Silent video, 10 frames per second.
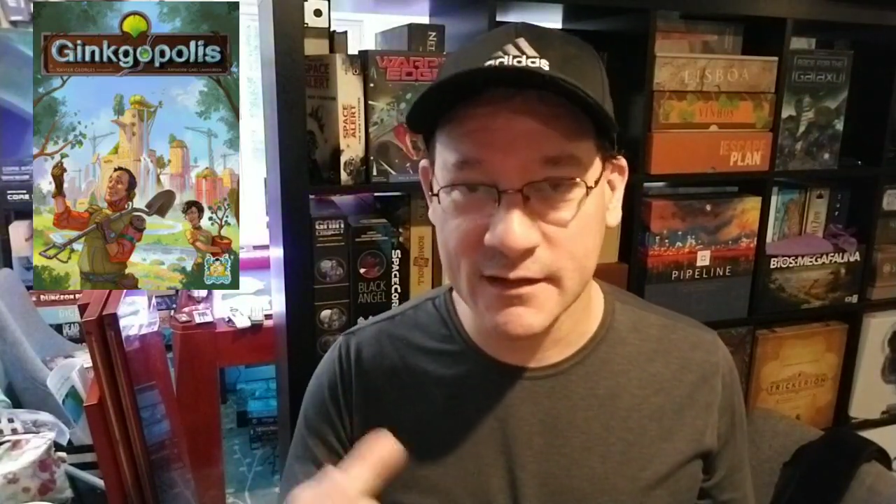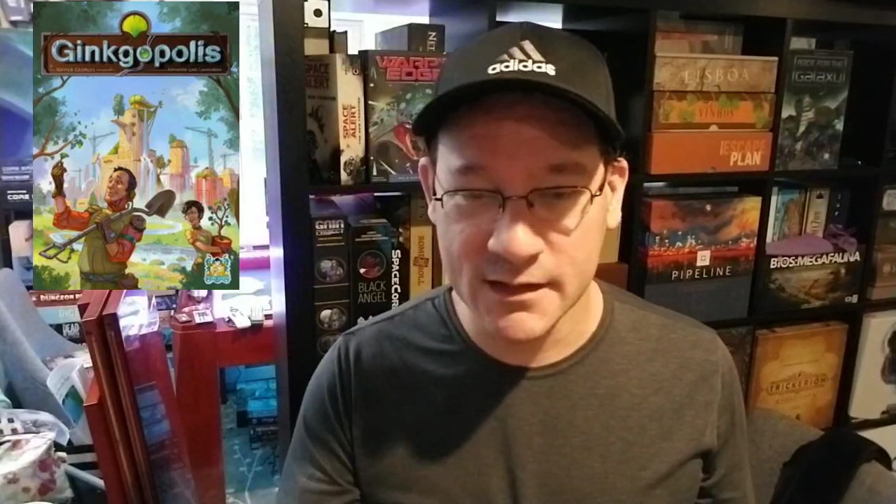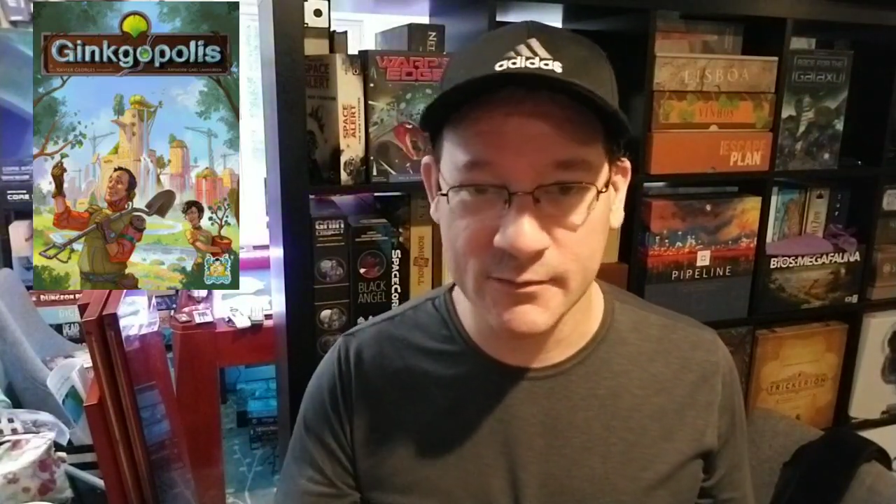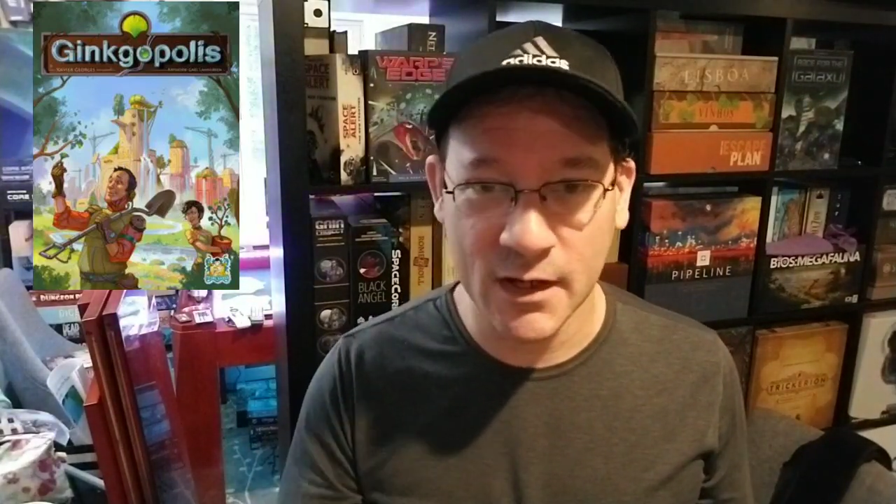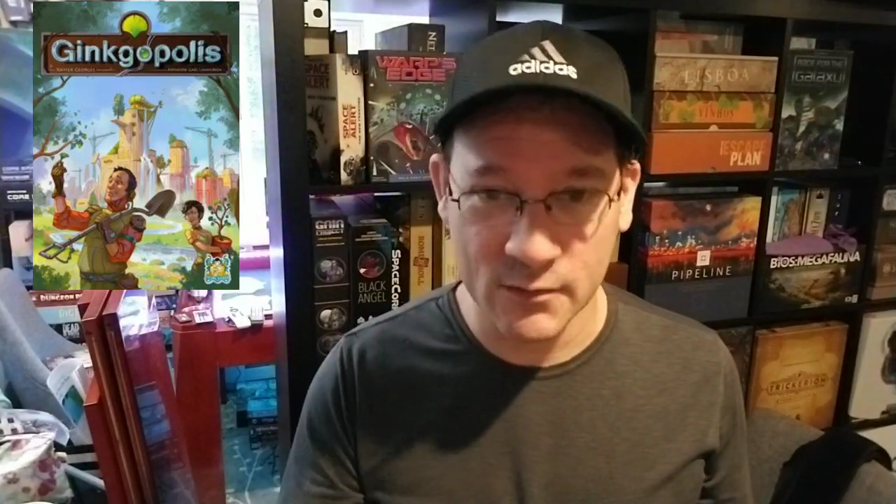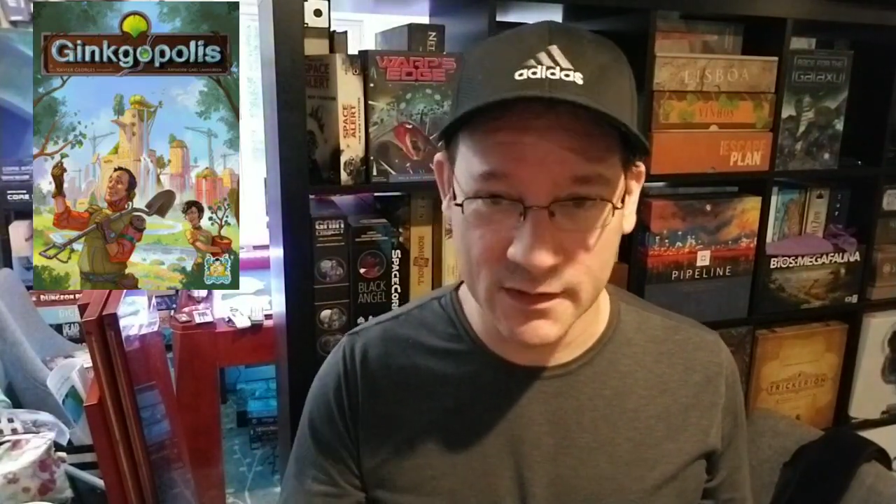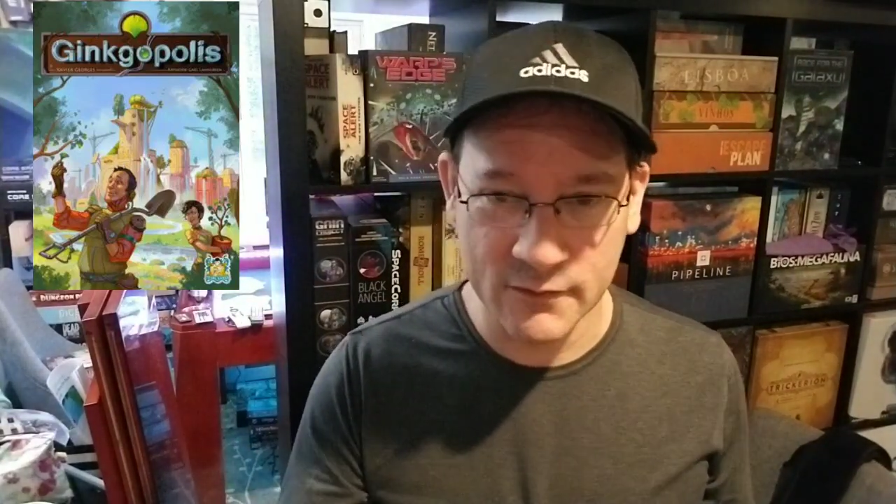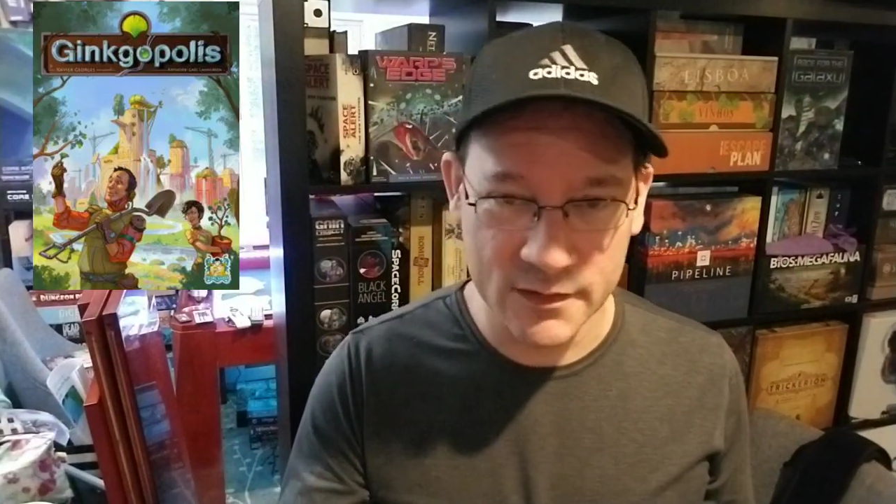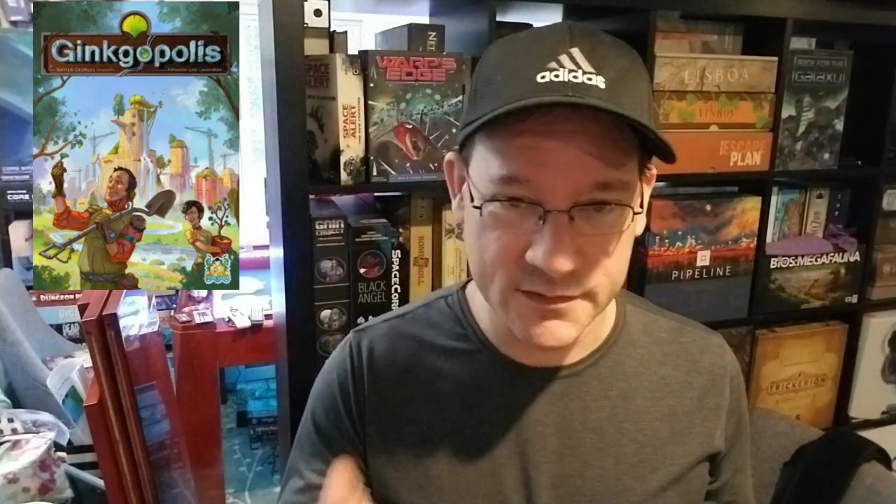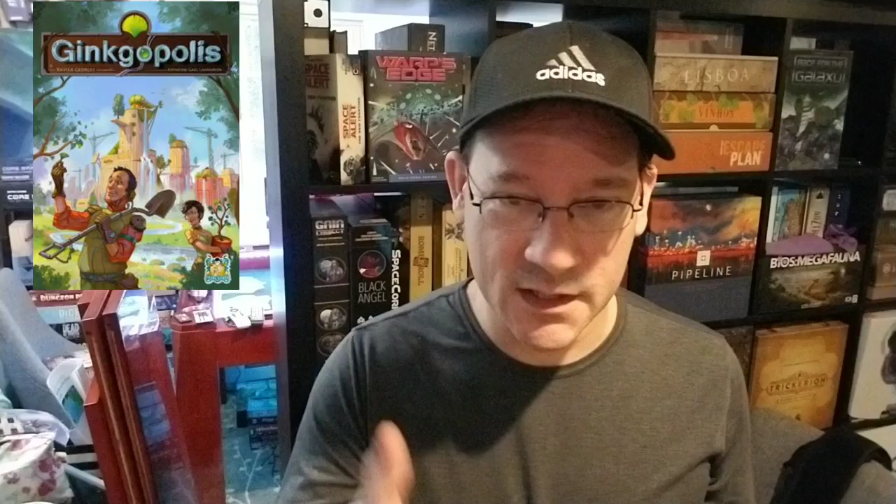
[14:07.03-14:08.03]
thinking about what
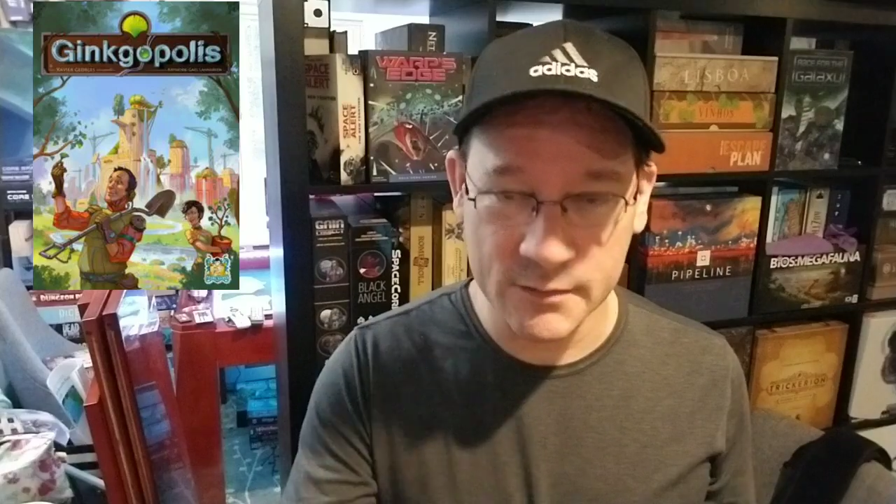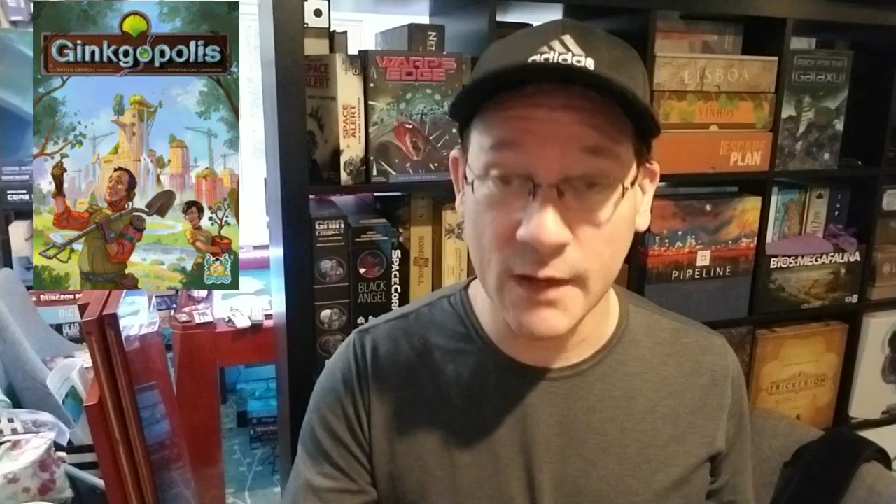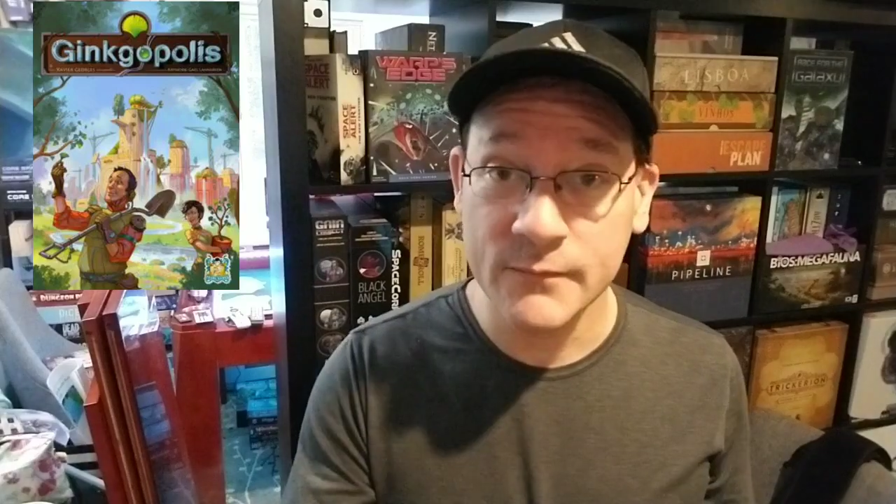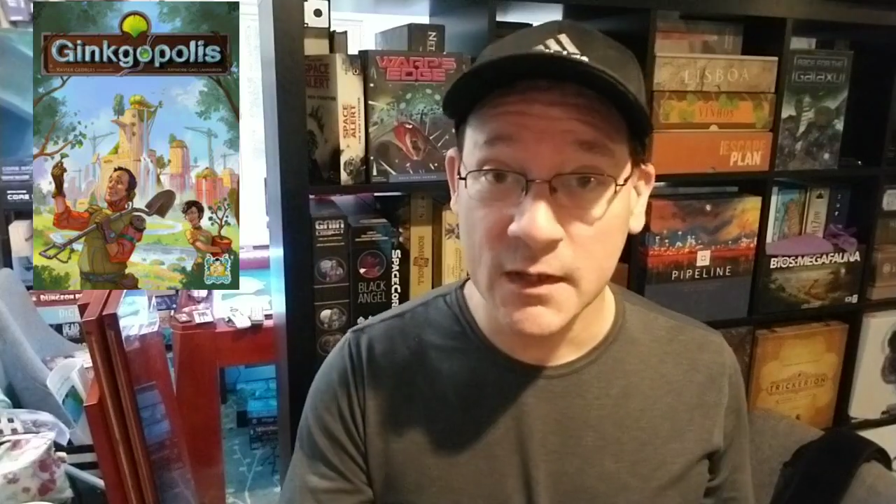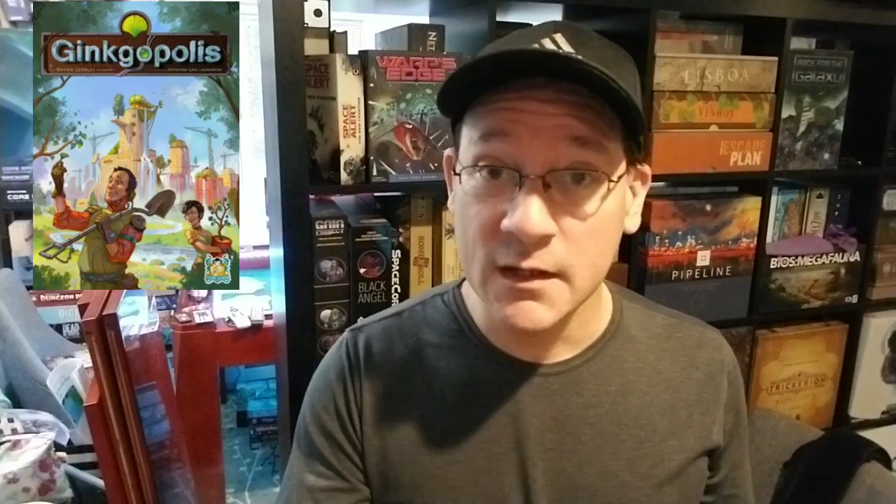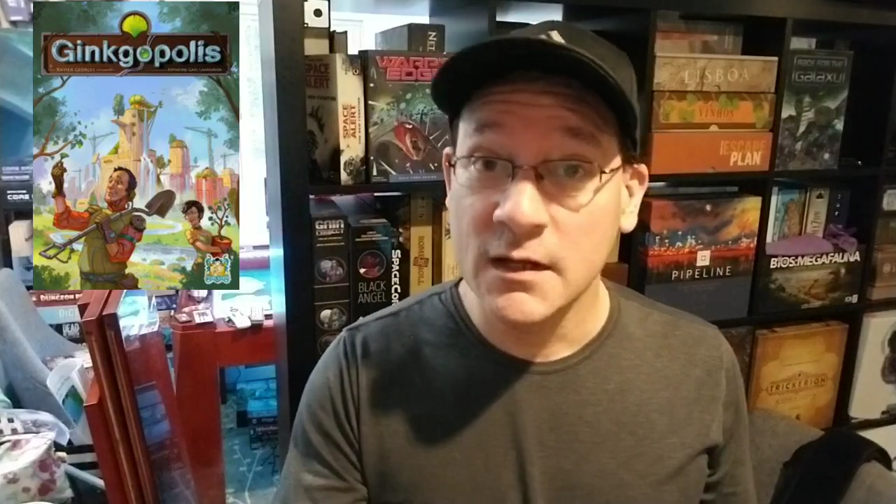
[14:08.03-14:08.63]
I've already talked about.